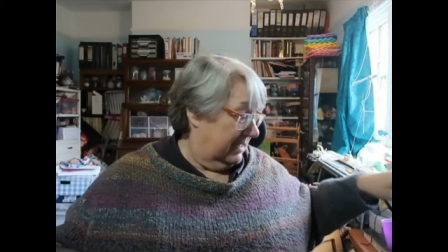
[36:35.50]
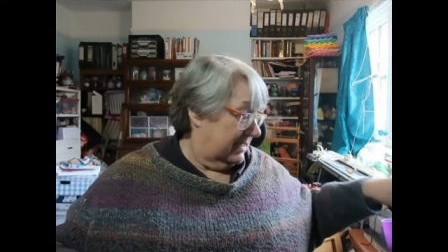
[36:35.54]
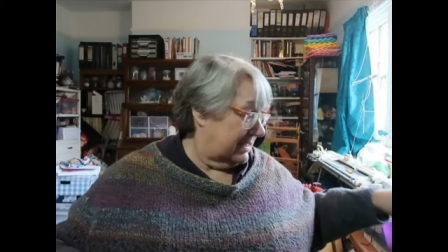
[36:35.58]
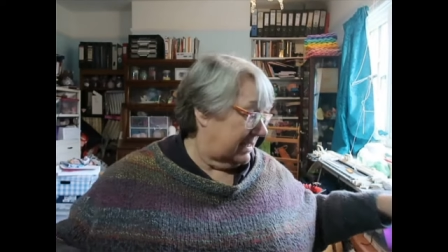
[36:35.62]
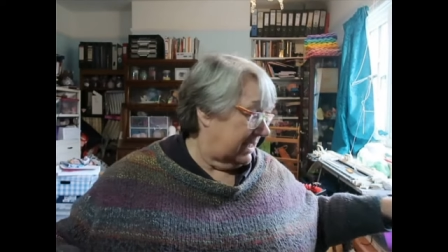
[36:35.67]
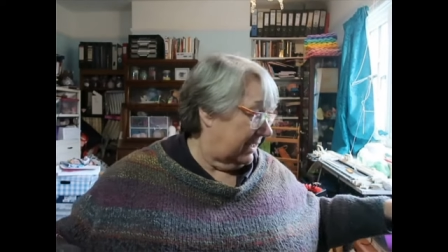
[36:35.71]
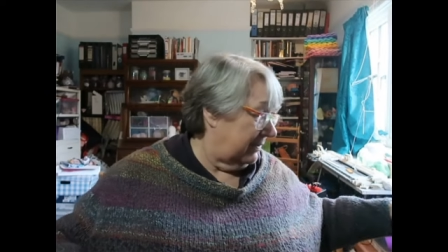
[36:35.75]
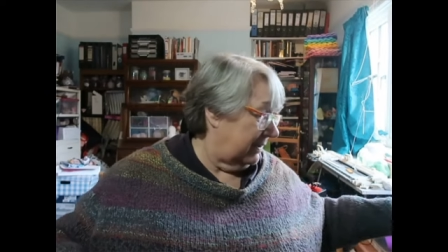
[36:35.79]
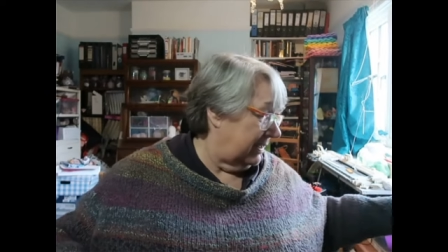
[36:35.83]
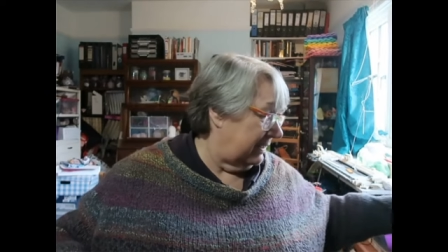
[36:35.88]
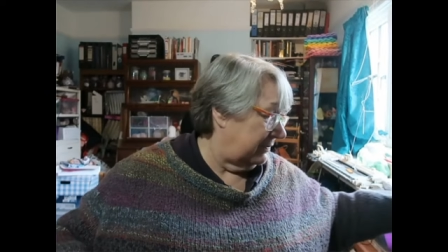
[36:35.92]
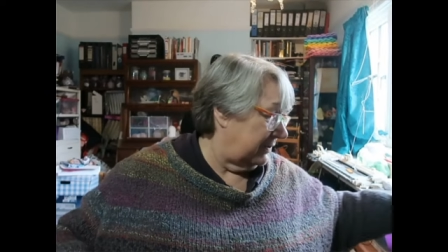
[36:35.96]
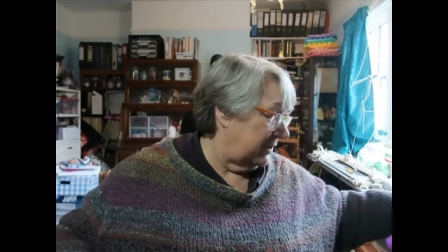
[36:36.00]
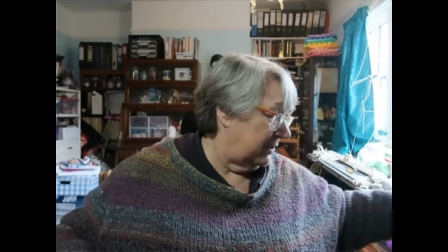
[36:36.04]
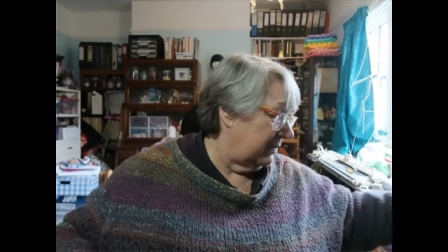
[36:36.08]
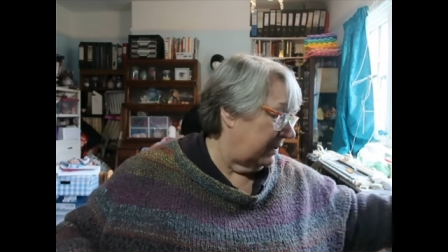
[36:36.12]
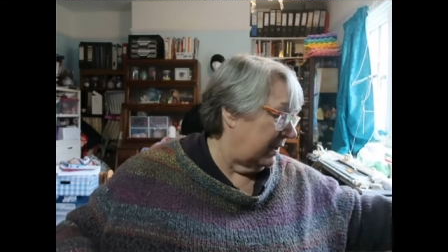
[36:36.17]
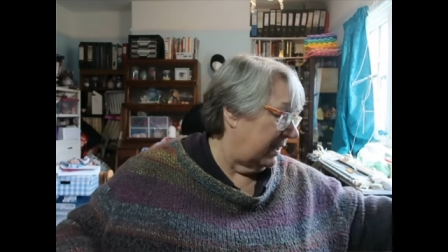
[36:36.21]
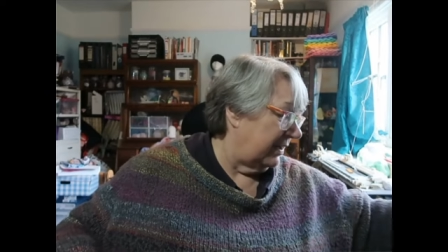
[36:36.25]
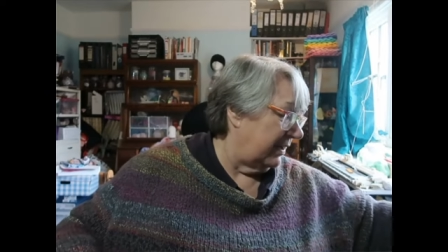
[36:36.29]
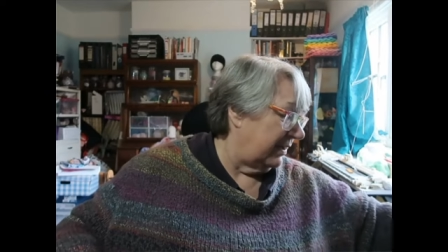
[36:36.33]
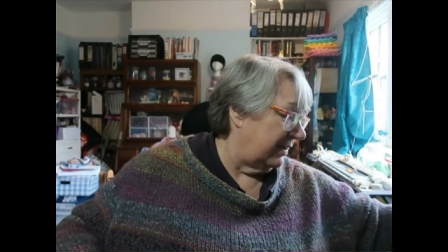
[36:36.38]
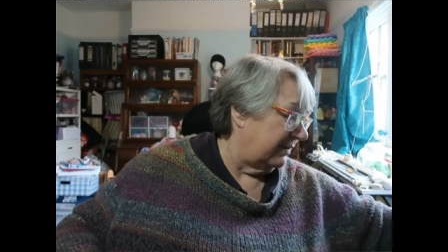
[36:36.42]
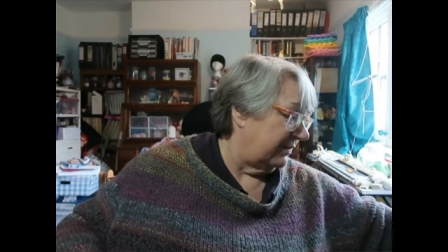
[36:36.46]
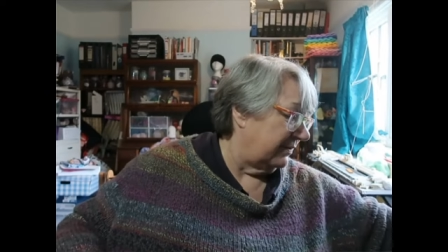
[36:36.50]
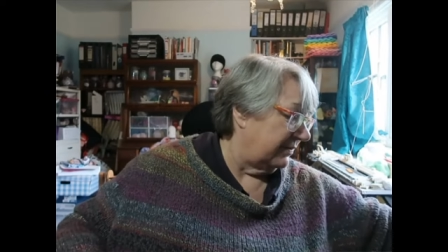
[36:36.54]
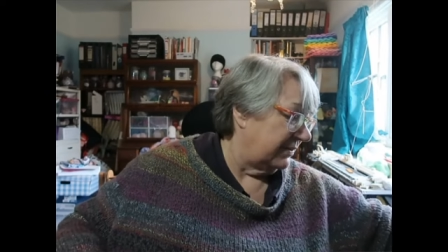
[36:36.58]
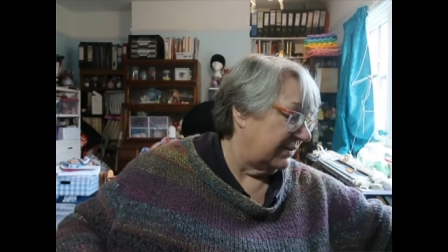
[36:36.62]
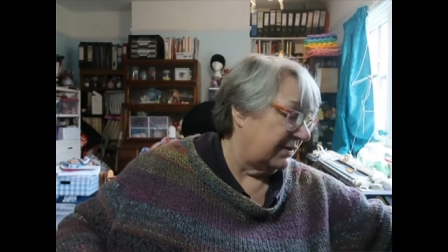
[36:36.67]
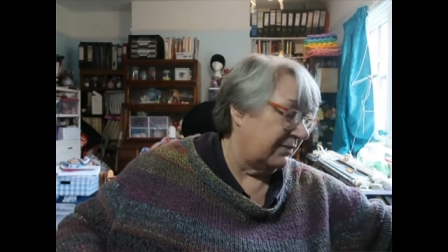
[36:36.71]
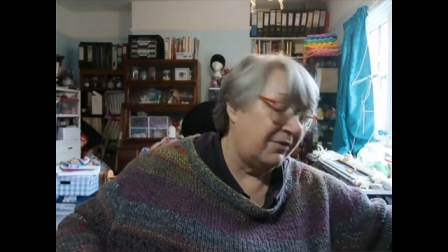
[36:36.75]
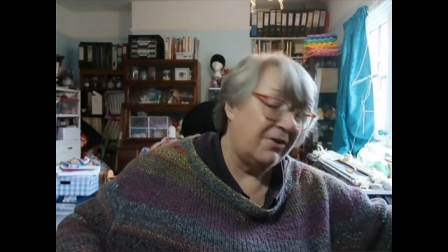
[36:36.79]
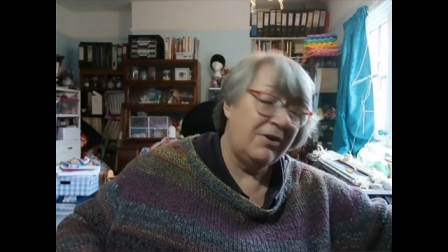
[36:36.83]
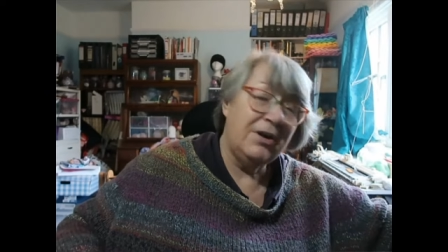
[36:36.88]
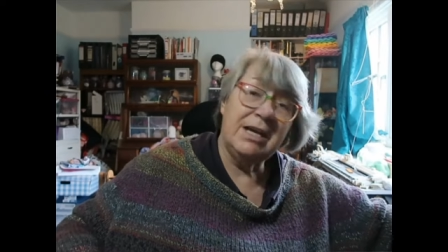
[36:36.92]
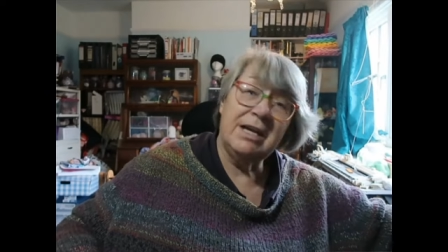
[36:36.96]
So if you are
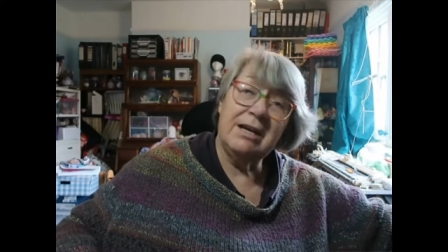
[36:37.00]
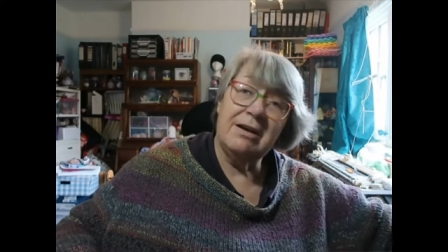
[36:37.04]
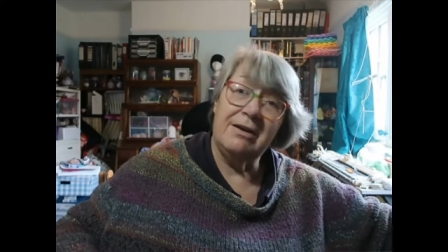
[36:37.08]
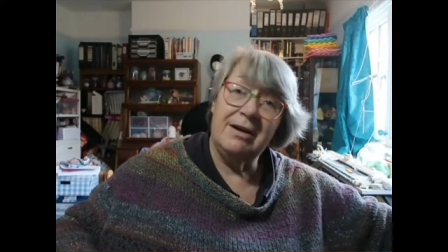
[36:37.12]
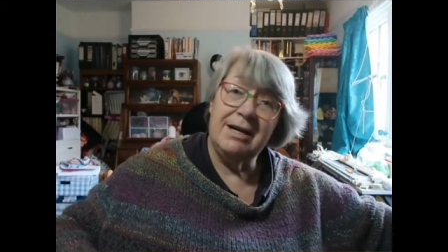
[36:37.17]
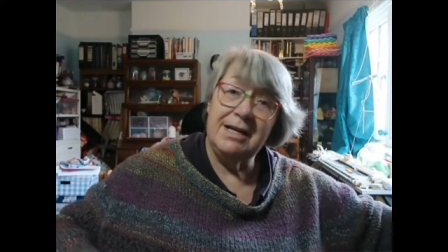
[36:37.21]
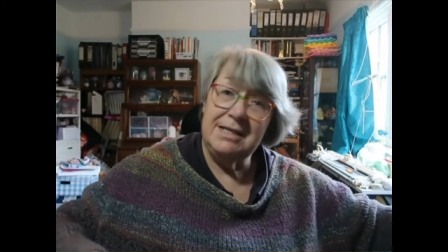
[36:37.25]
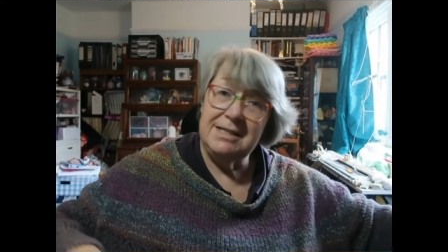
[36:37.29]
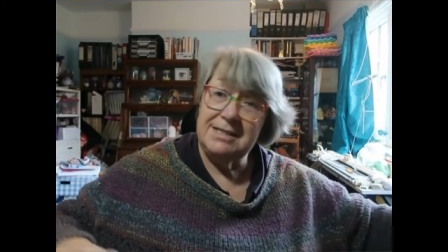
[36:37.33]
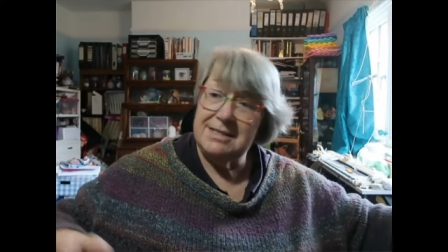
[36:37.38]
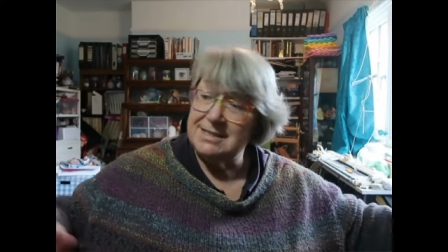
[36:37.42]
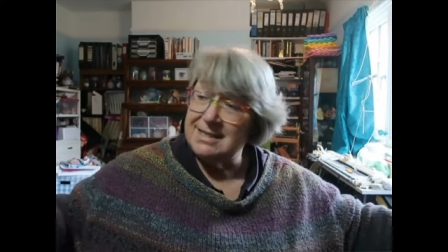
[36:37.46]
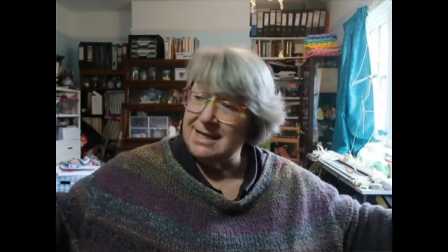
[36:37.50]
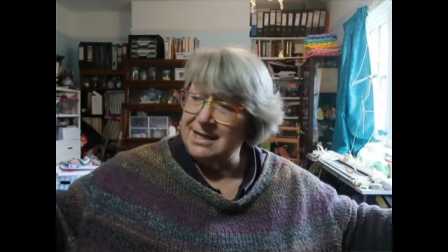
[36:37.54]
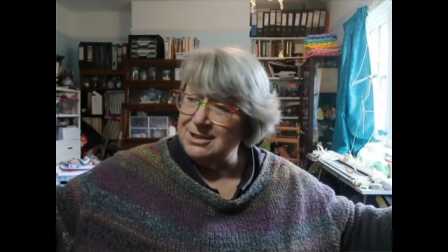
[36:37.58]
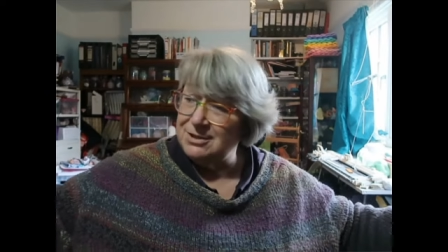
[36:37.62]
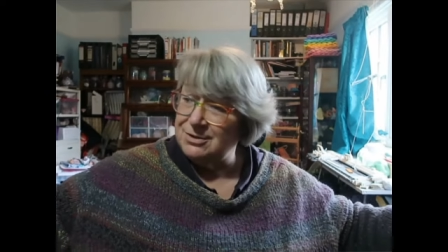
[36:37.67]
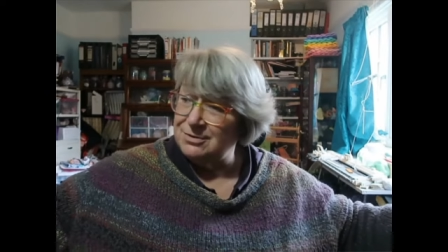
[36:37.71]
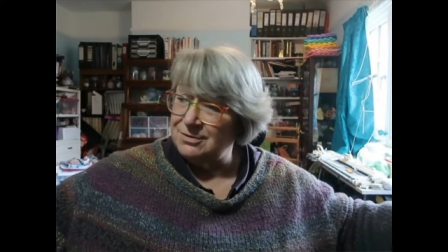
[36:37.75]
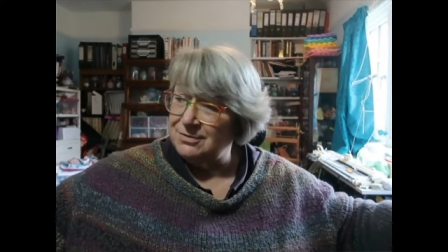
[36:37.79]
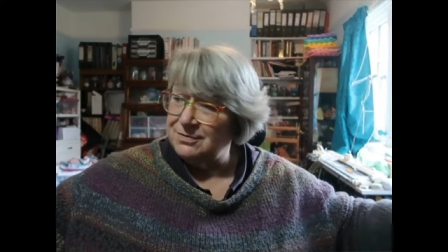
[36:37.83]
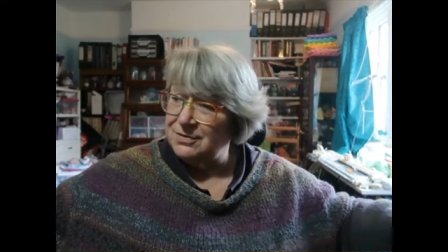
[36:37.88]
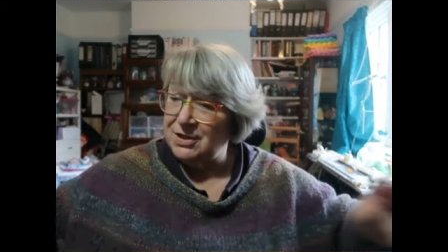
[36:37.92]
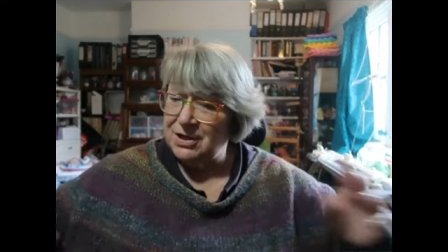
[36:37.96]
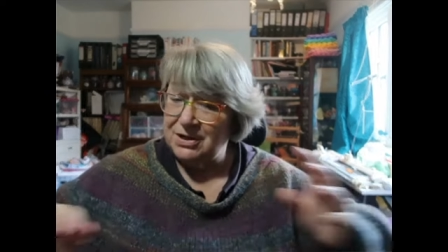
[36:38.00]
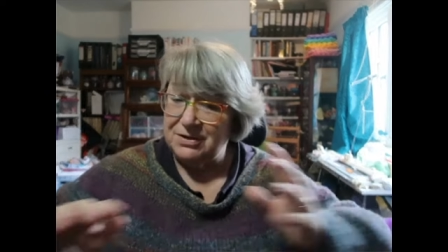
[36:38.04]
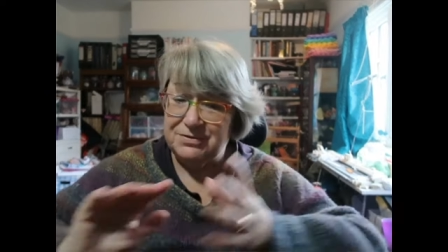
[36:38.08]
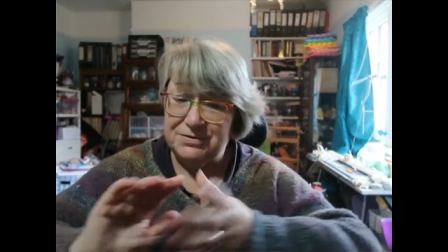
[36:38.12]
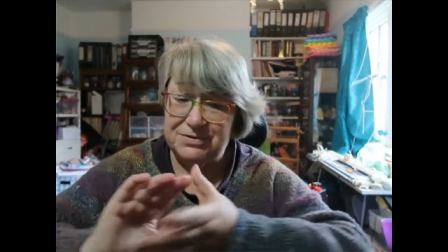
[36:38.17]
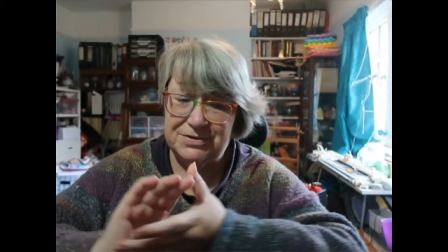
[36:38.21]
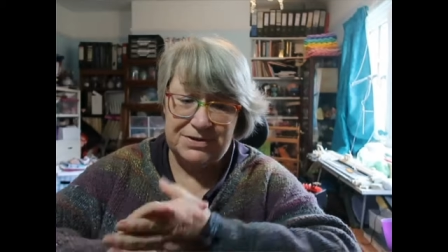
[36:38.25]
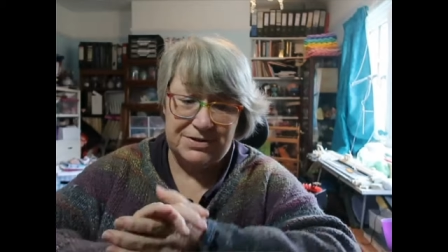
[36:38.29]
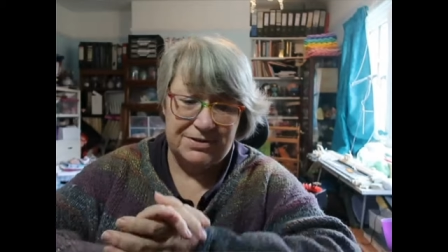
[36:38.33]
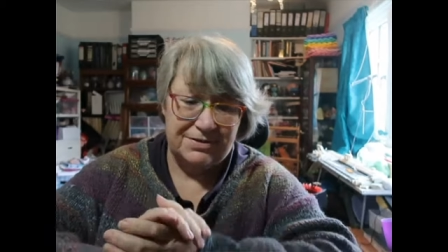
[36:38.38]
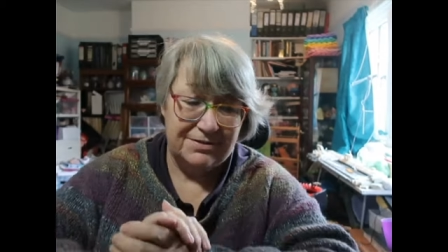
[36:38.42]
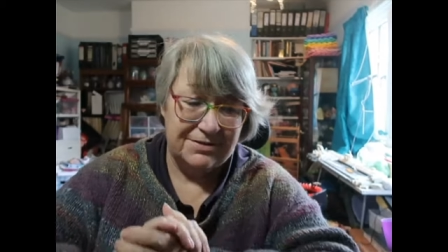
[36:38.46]
the very kind sender of
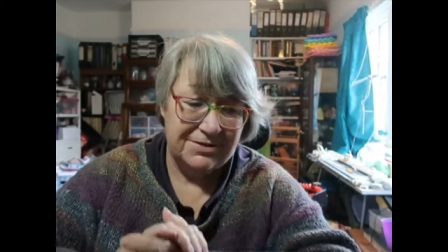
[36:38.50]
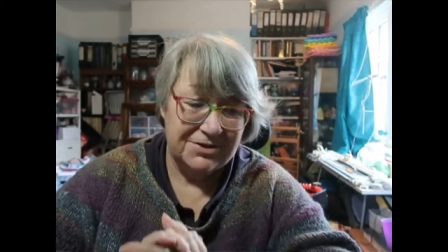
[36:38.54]
those